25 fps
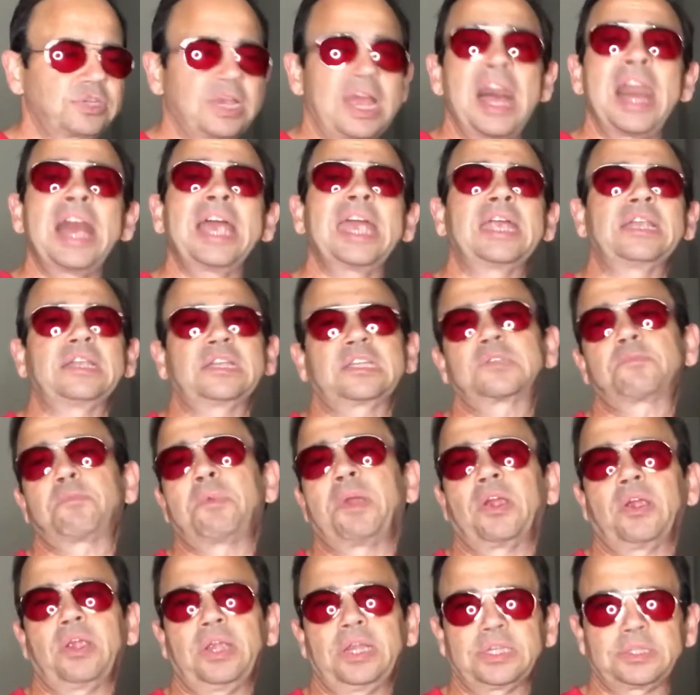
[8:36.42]
I had
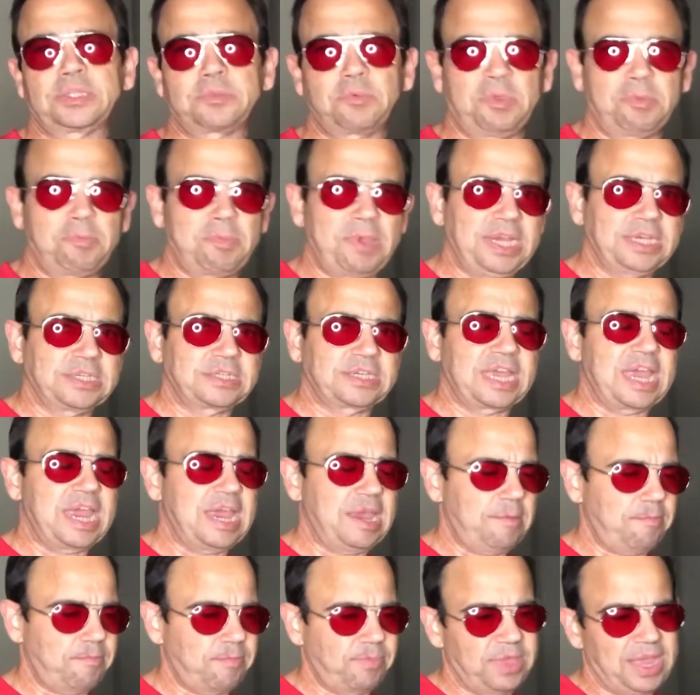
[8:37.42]
experience with
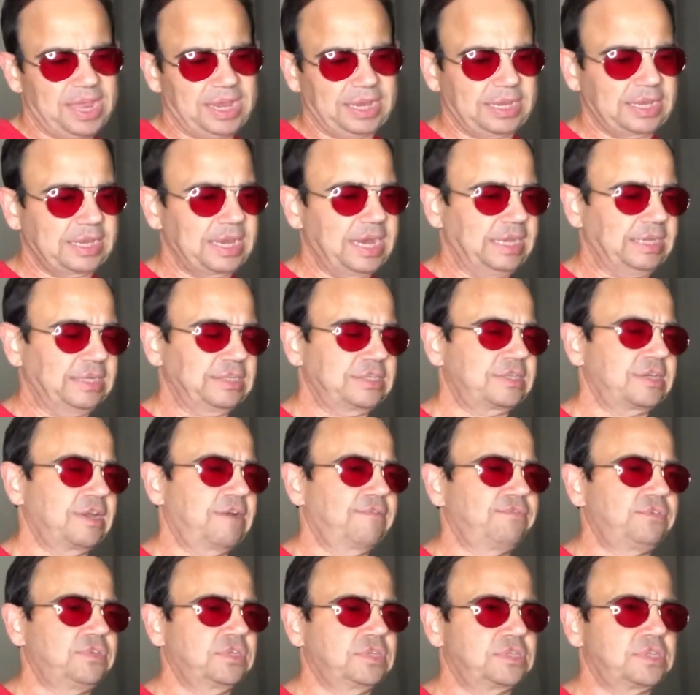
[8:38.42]
Basecamp. That kind of stuff
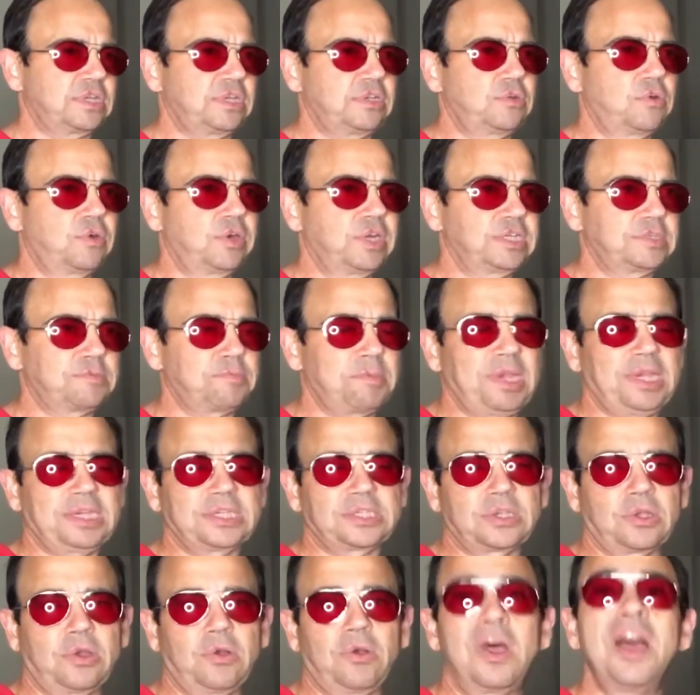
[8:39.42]
just annoys me,
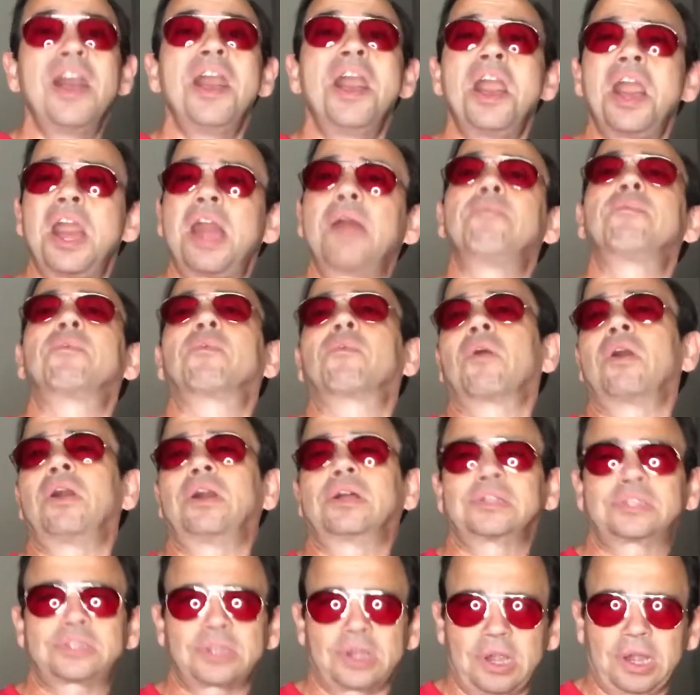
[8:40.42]
so I'm the
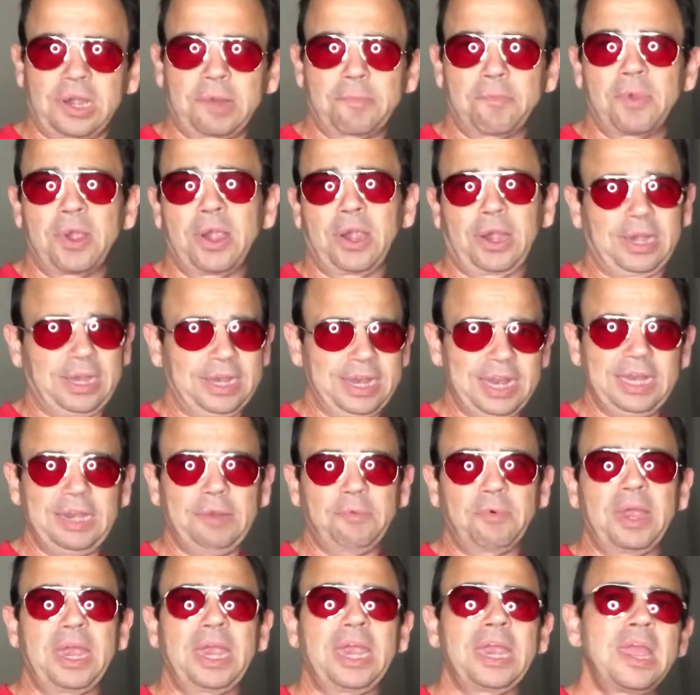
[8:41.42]
wrong target market
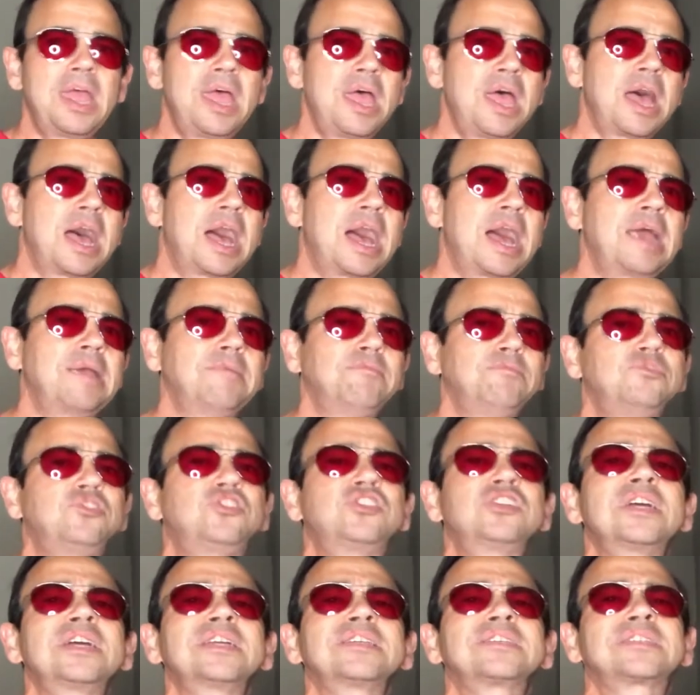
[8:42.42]
anyway. I'm
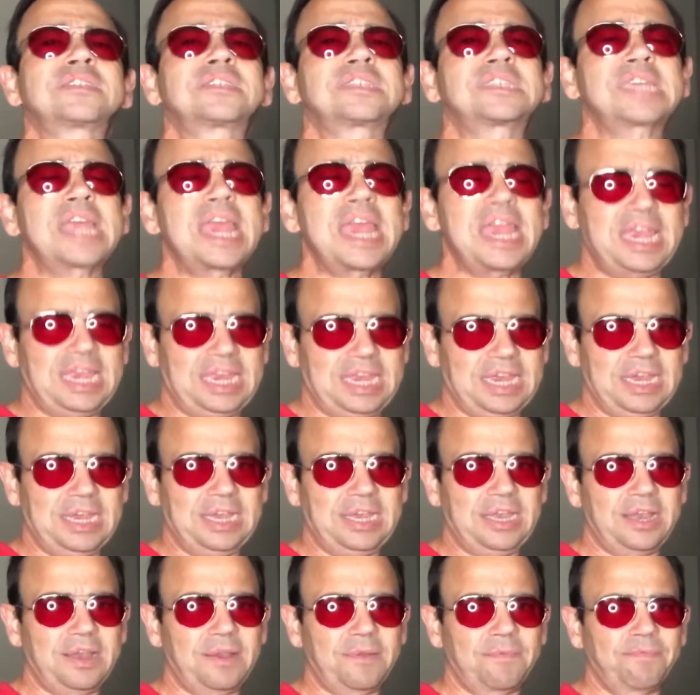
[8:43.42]
just
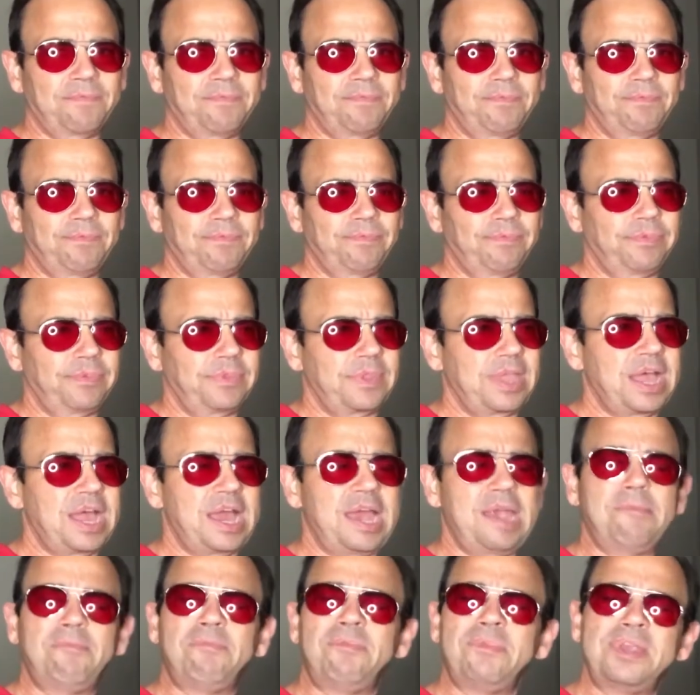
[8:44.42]
saying,
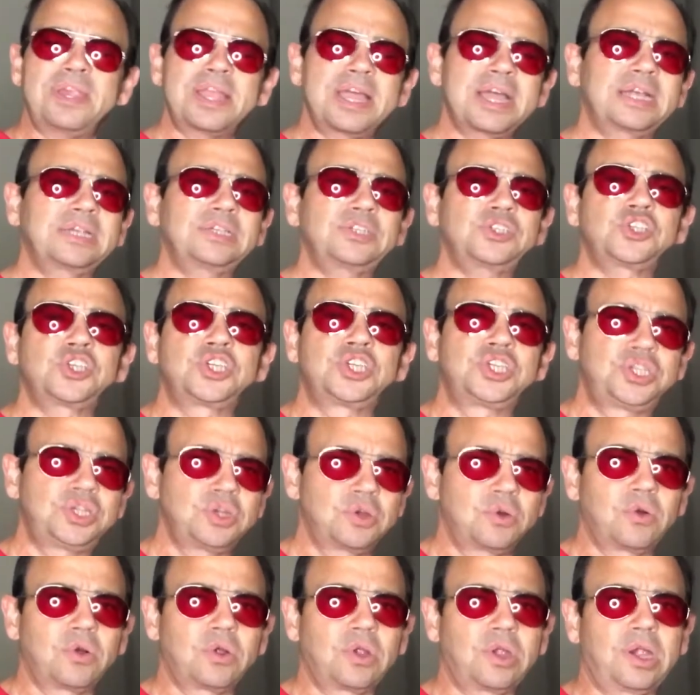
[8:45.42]
I'm not
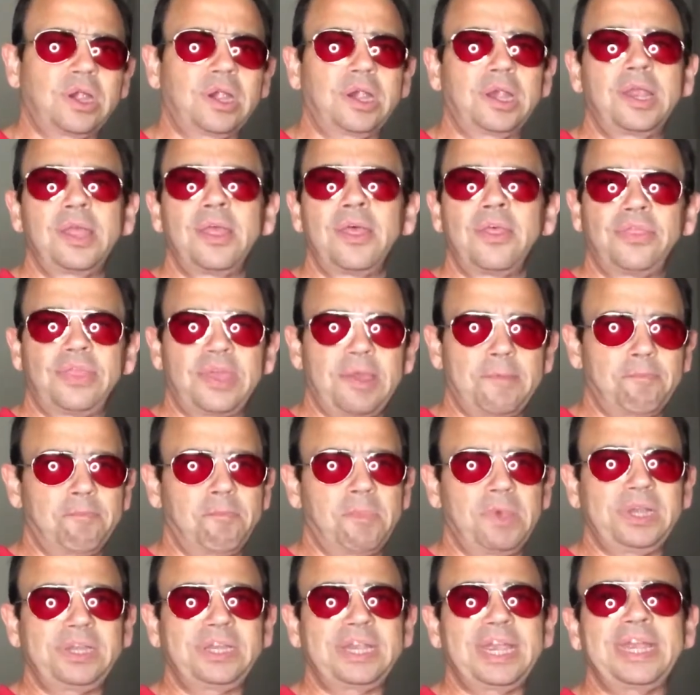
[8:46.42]
sure that
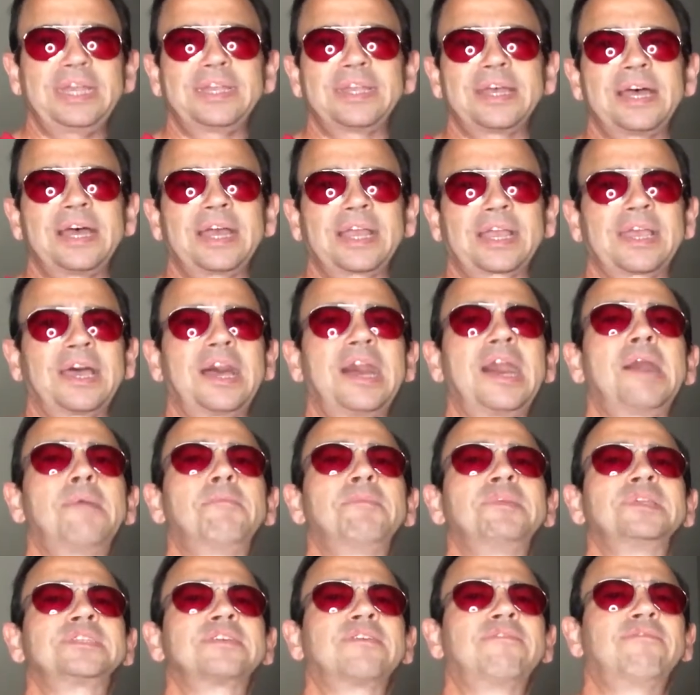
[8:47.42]
Monday.com
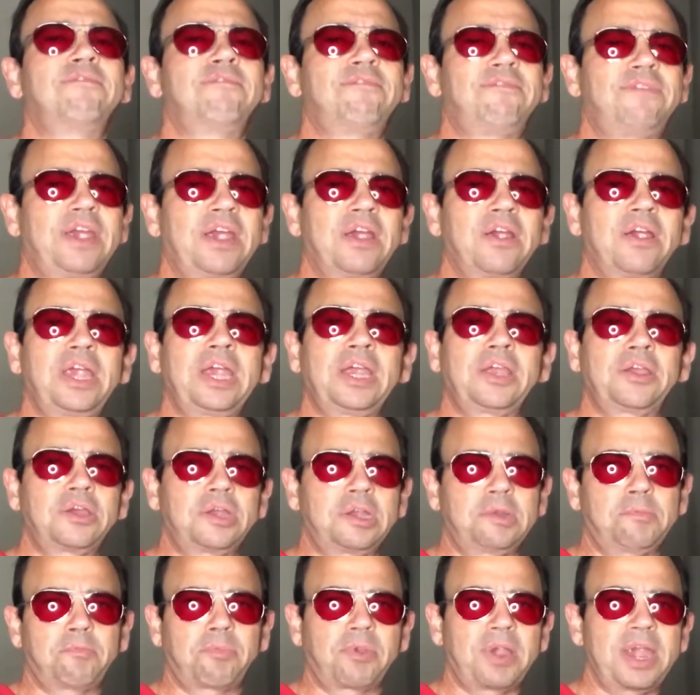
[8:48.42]
is a very
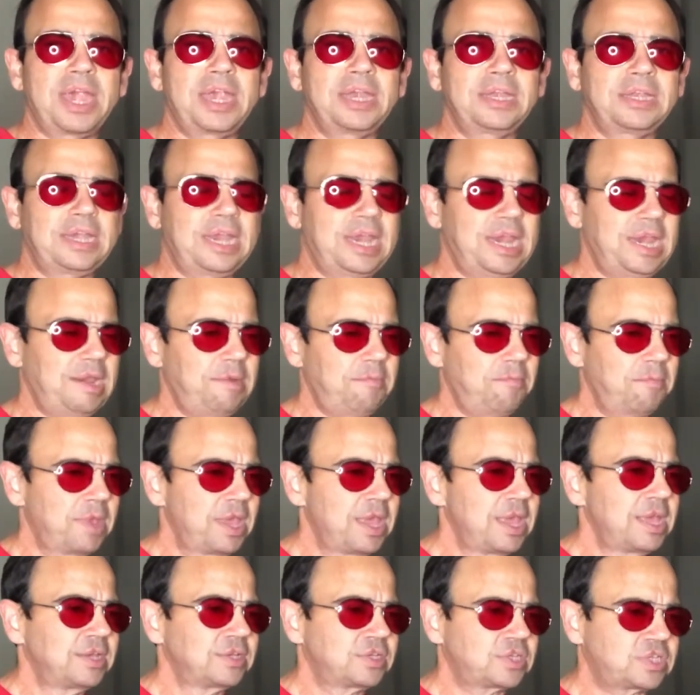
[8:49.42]
good brand name,
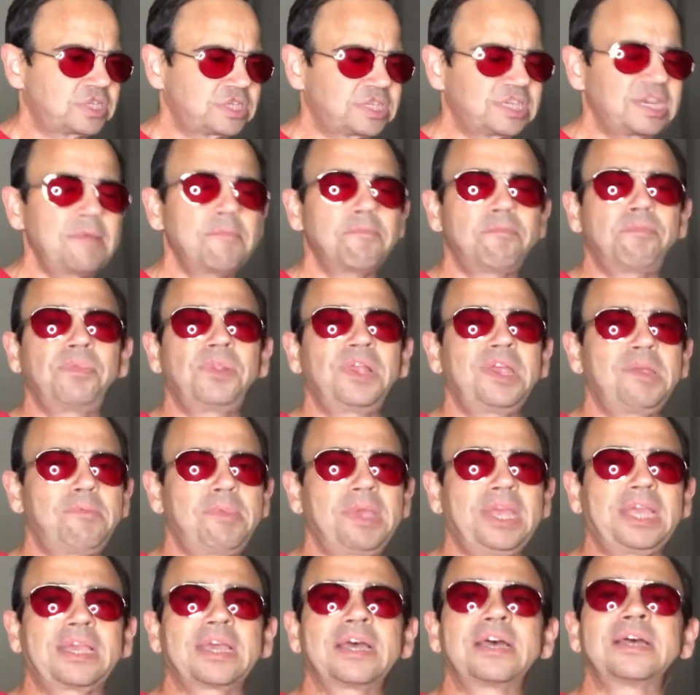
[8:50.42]
simply
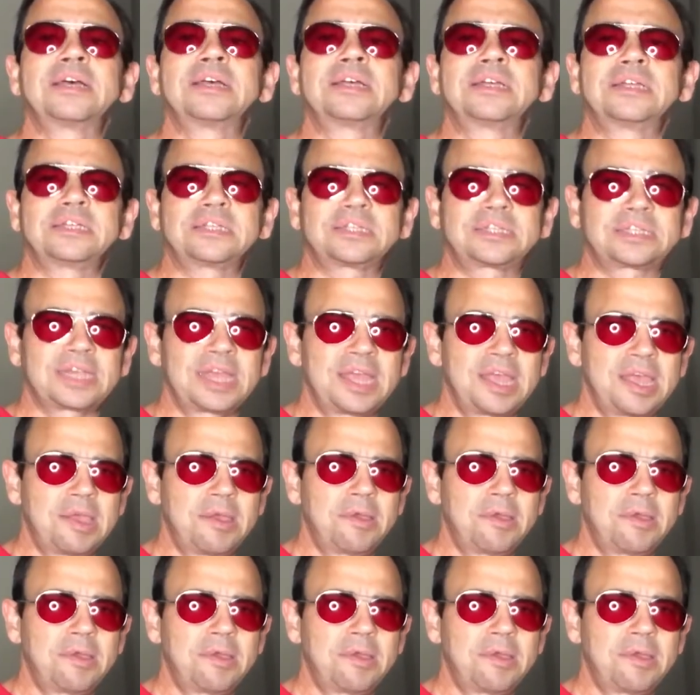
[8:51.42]
because